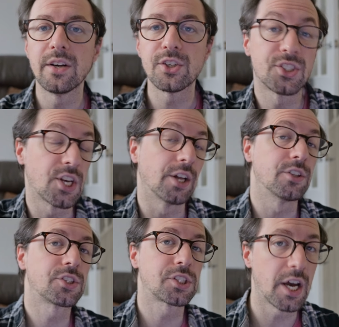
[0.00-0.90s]

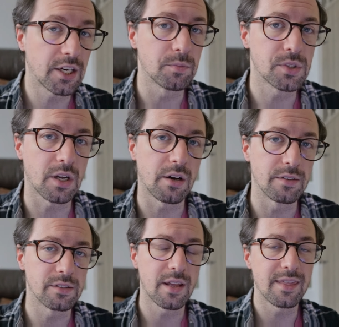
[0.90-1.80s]
certain circumstance